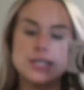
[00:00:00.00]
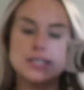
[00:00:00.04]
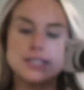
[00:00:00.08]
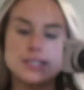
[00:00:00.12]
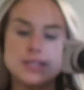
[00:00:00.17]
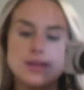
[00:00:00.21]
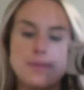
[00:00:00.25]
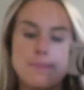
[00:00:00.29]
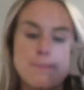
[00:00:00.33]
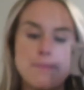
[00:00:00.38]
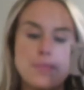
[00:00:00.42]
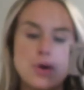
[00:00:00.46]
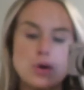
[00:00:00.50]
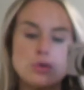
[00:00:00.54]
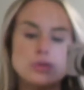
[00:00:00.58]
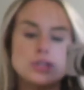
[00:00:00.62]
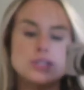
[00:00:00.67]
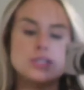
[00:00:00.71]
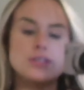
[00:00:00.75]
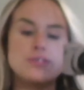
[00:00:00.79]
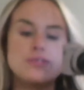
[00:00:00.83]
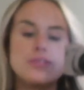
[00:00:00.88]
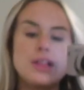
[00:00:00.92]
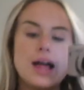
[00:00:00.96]
is the
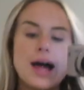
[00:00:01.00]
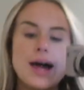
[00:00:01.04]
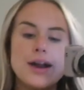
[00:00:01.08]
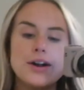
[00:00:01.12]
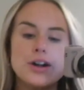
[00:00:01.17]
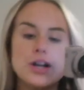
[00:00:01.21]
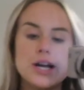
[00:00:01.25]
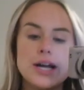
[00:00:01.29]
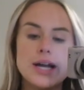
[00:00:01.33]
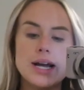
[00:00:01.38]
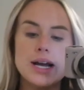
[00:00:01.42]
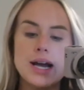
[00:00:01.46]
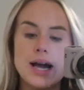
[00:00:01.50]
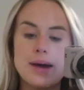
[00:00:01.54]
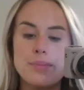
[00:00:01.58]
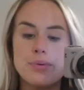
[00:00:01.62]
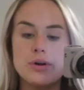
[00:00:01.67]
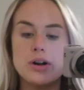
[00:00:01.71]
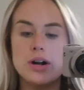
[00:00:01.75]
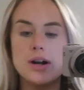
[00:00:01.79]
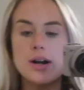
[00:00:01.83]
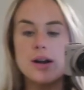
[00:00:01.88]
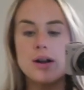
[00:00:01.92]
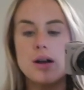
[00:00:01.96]
most flattering. I
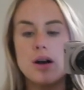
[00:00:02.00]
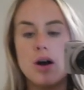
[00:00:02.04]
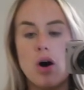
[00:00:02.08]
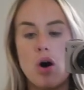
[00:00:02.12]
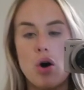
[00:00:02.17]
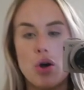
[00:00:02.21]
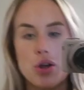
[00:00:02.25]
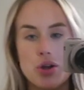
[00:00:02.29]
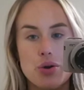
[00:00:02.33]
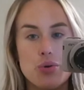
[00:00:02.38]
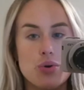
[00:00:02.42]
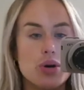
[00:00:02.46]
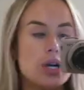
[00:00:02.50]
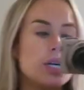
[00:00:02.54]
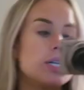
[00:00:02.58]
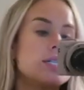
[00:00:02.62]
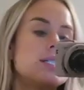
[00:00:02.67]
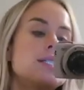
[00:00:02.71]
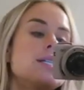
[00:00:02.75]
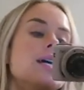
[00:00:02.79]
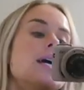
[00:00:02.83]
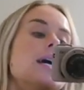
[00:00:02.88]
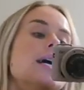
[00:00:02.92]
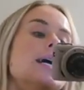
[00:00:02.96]
put on a all
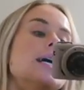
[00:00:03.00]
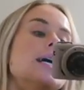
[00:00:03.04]
yours